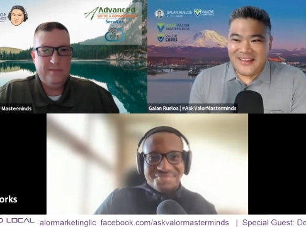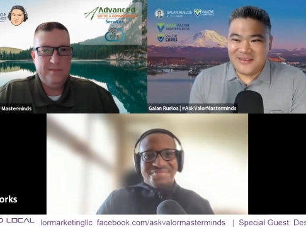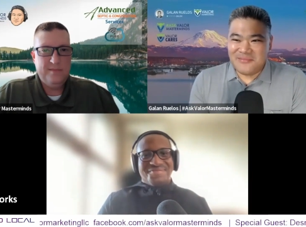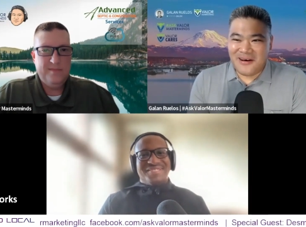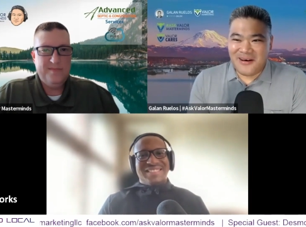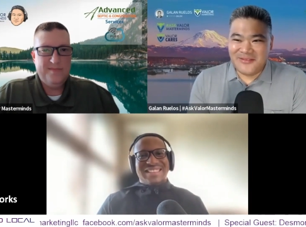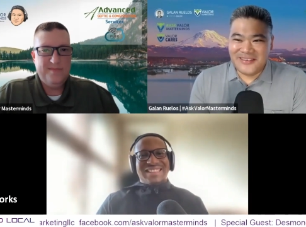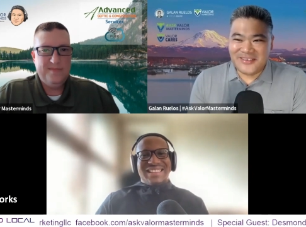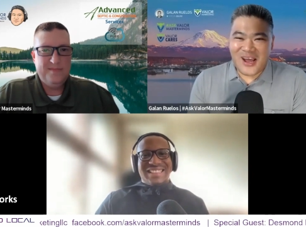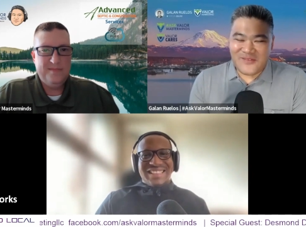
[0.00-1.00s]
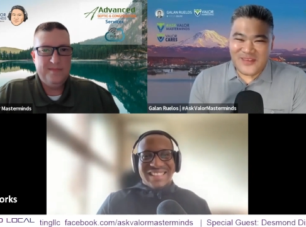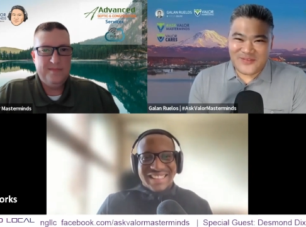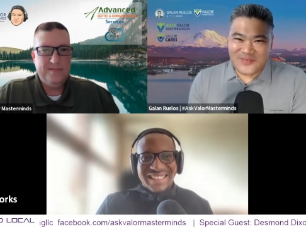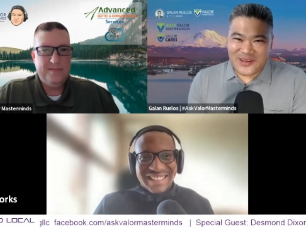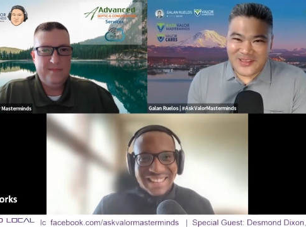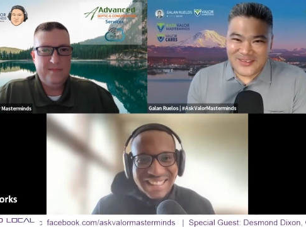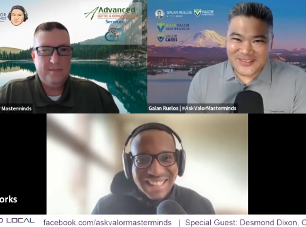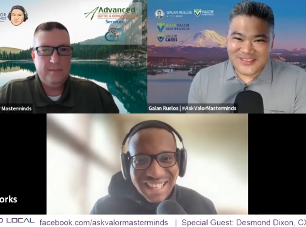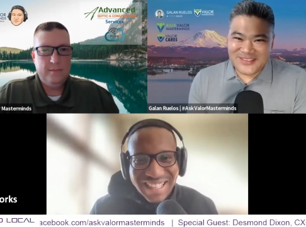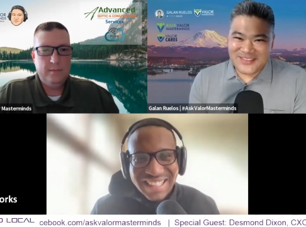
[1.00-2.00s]
Speaker 1: Alec Baldwin, coffee is for
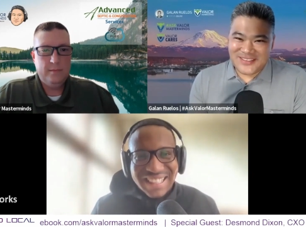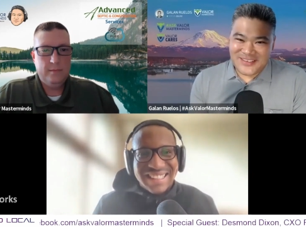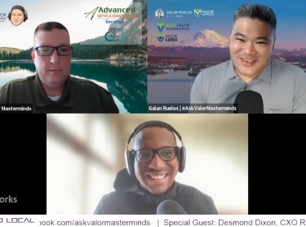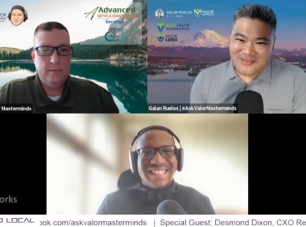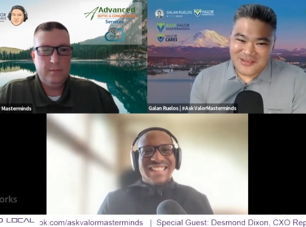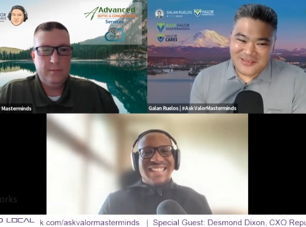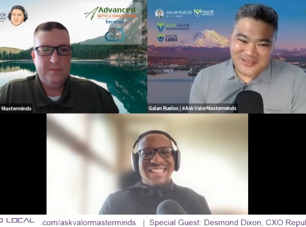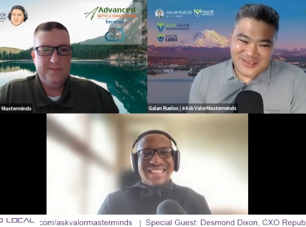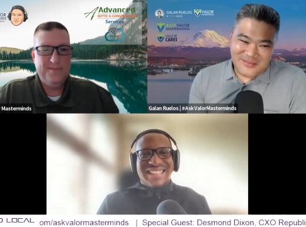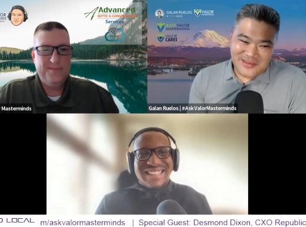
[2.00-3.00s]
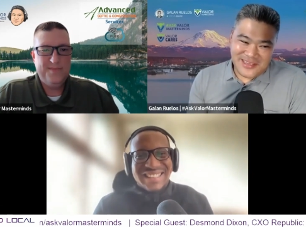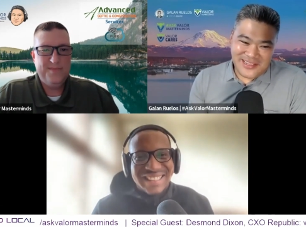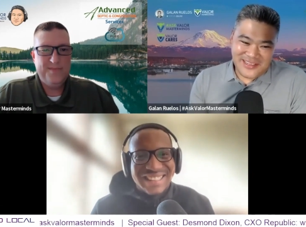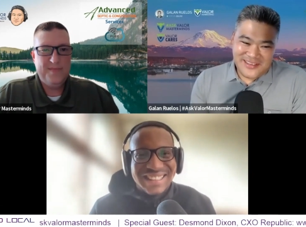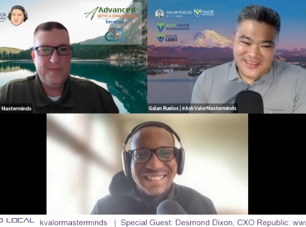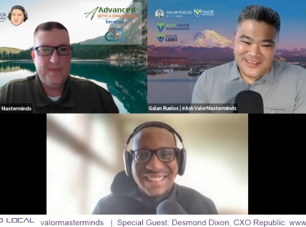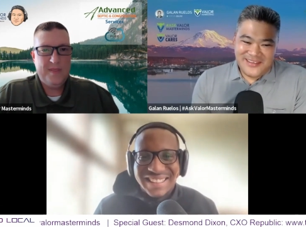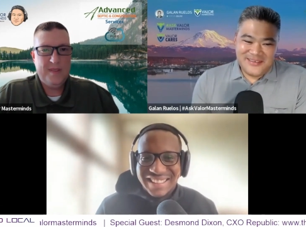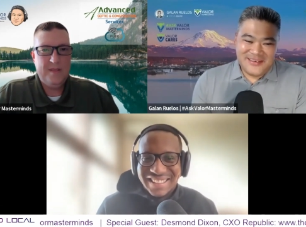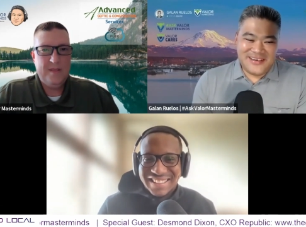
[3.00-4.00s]
closers. You know, I won't drop any
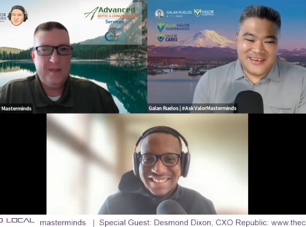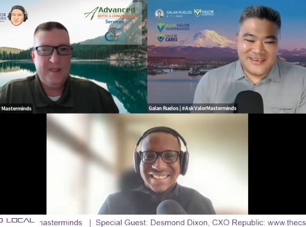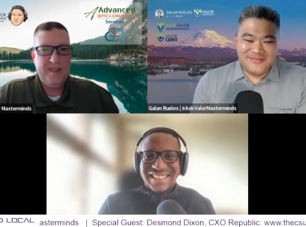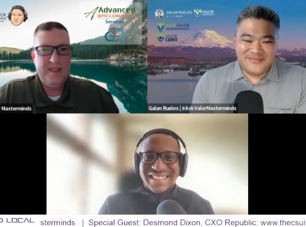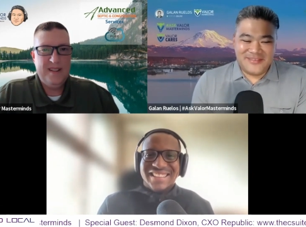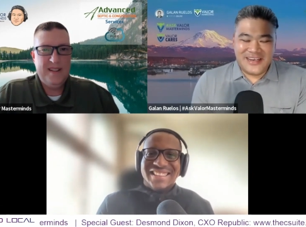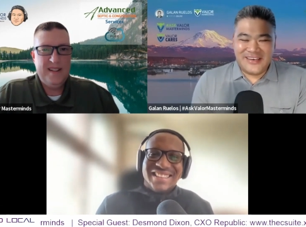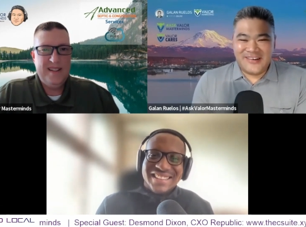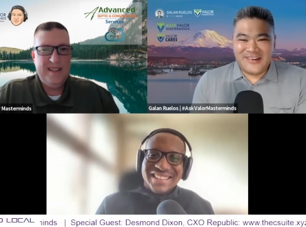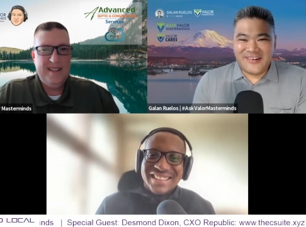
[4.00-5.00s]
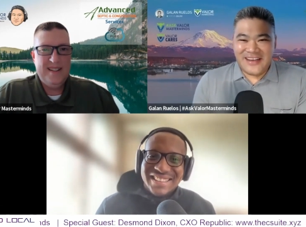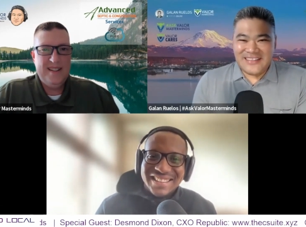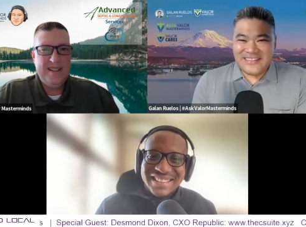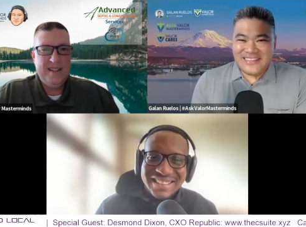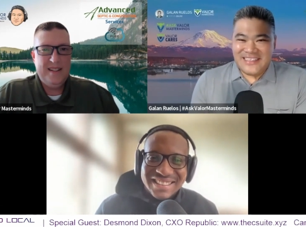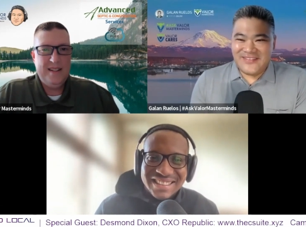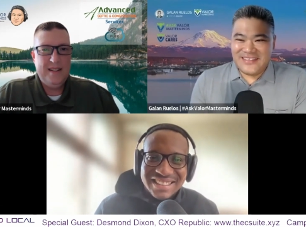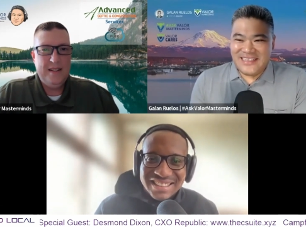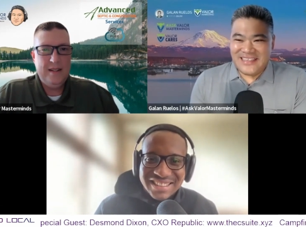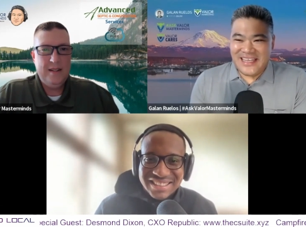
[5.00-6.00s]
um, rated R NC
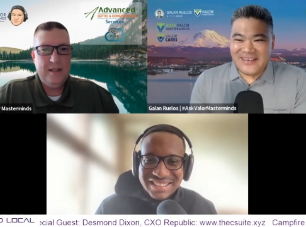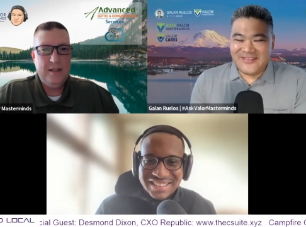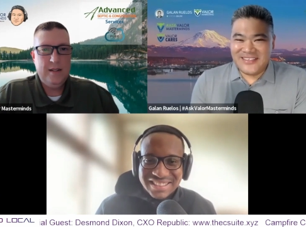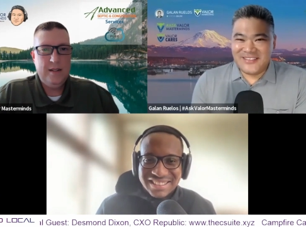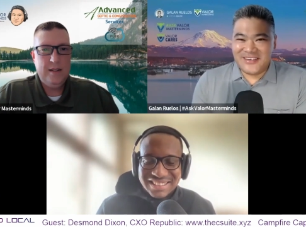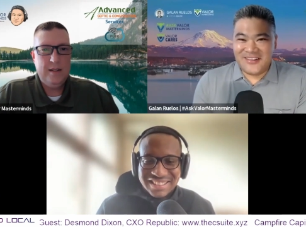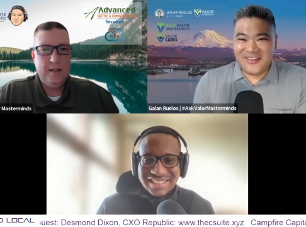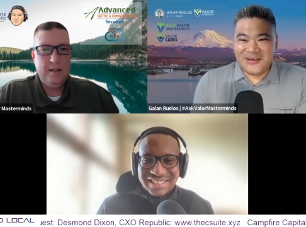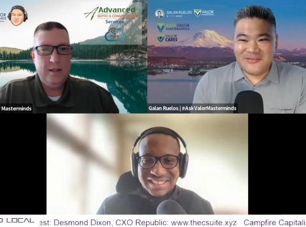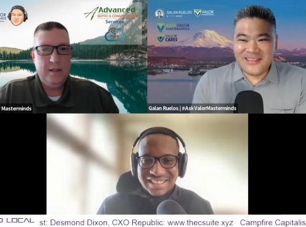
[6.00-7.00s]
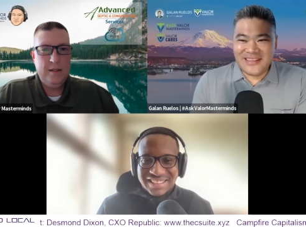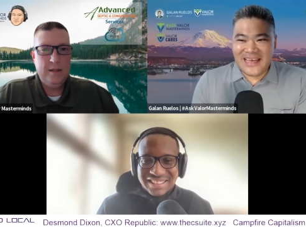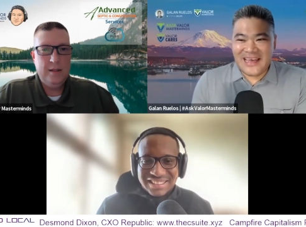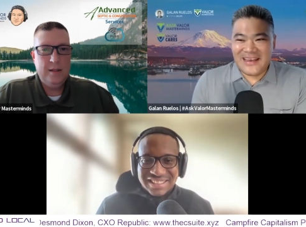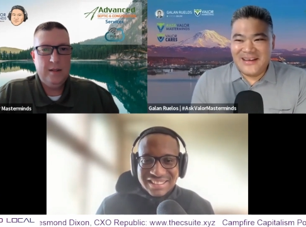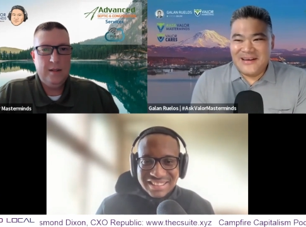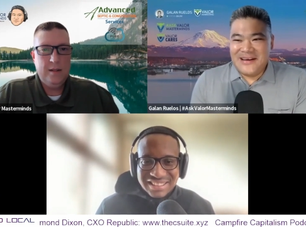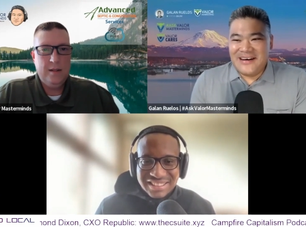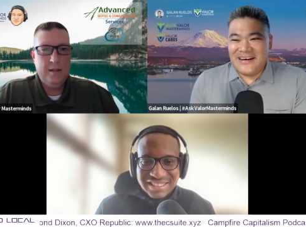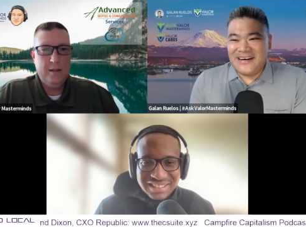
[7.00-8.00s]
17 language along with that.
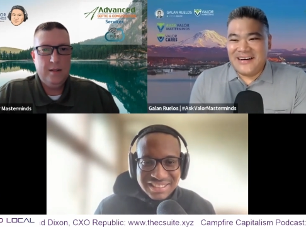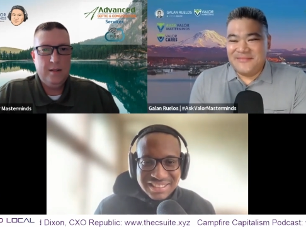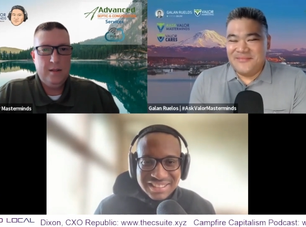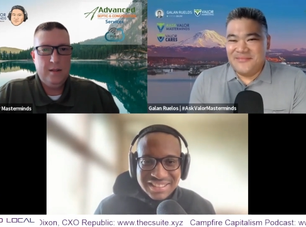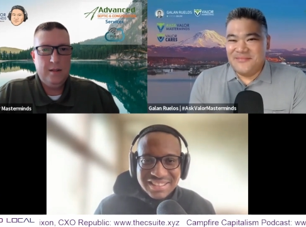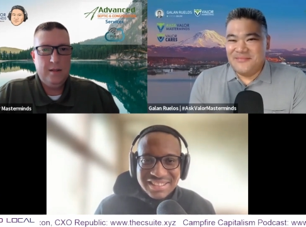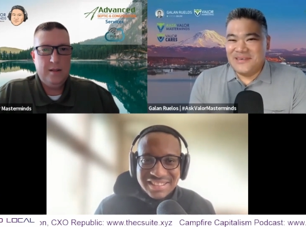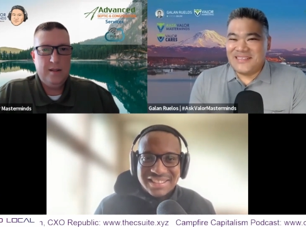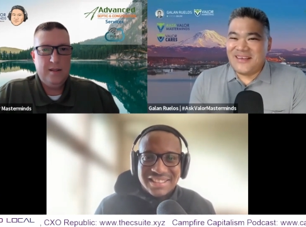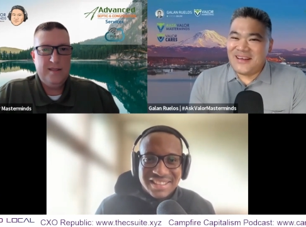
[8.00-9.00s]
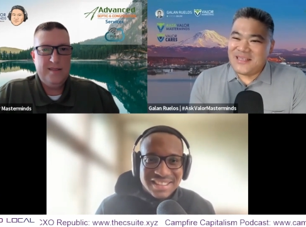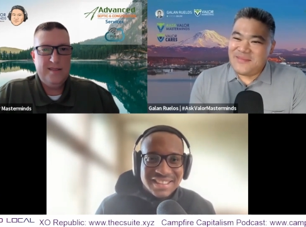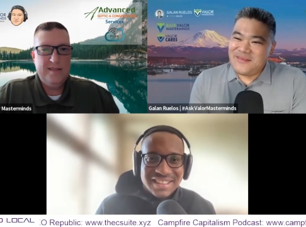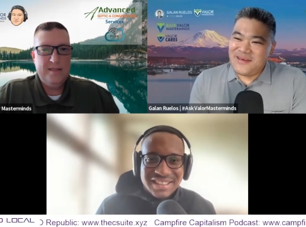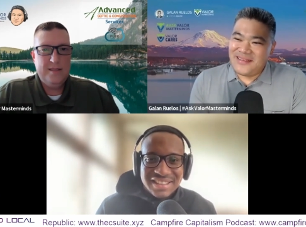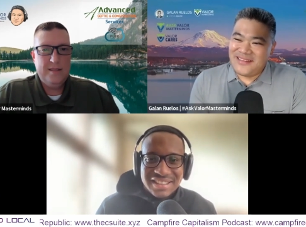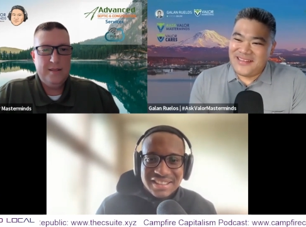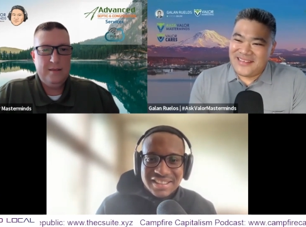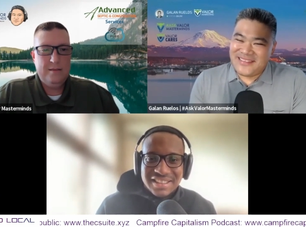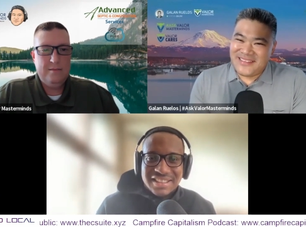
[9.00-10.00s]
Um, but talk to me about
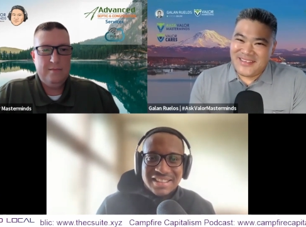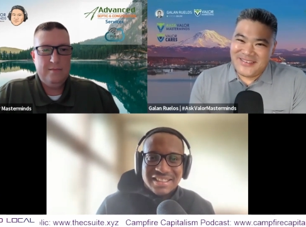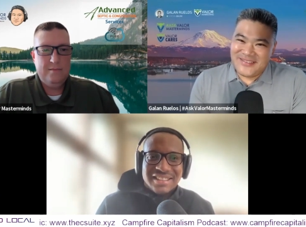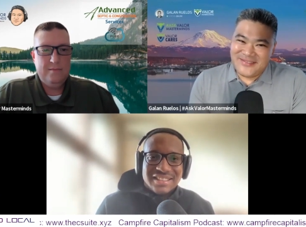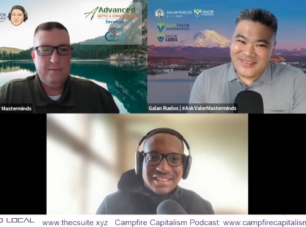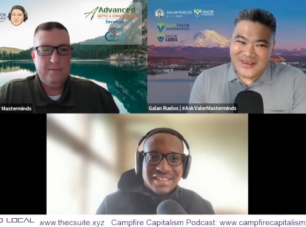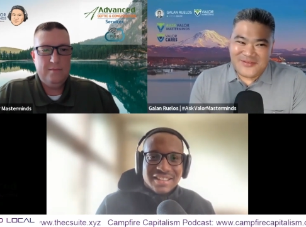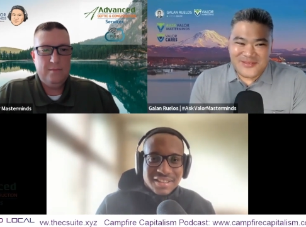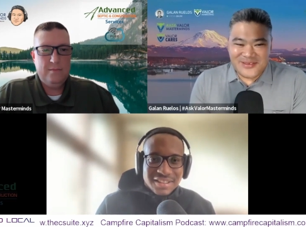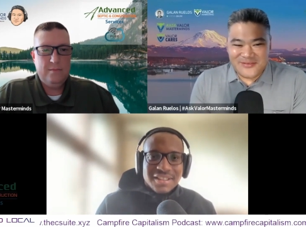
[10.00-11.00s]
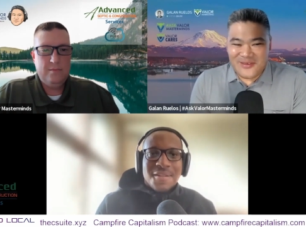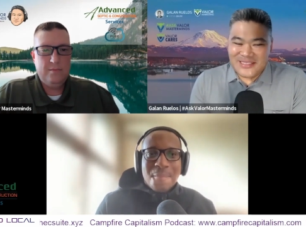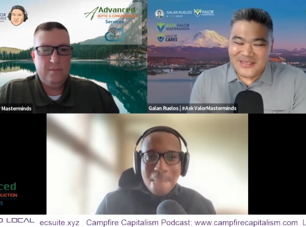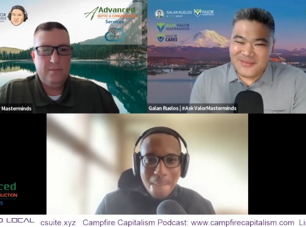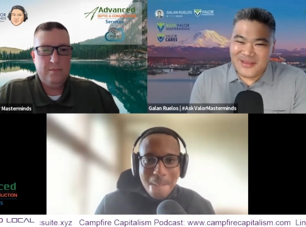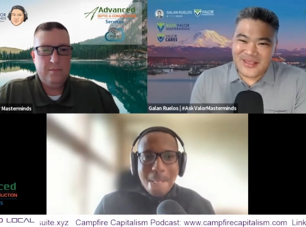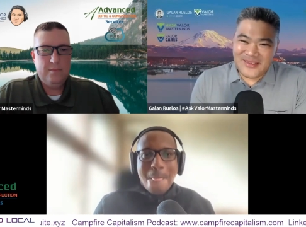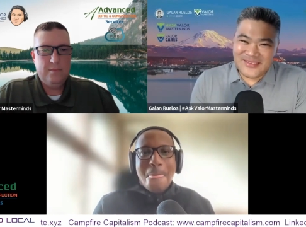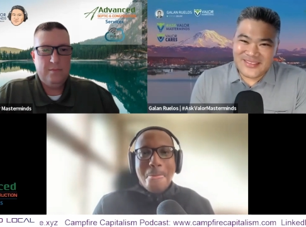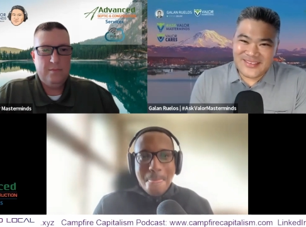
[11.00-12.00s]
this. You know, everyone wants to be a
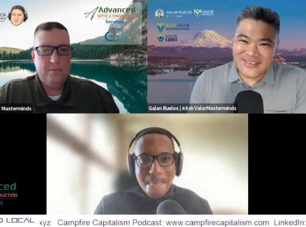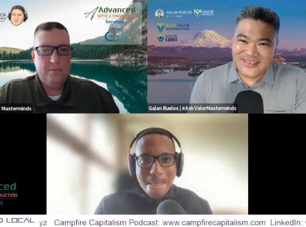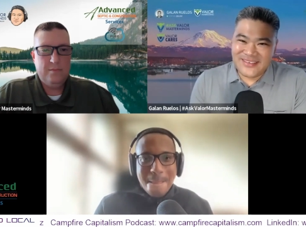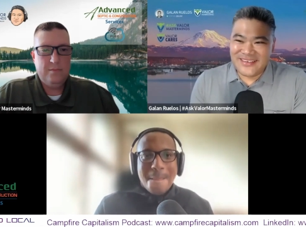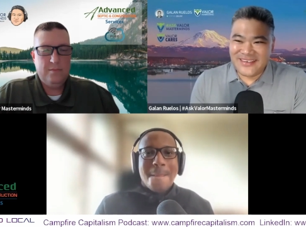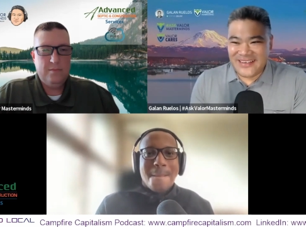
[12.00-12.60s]
closer,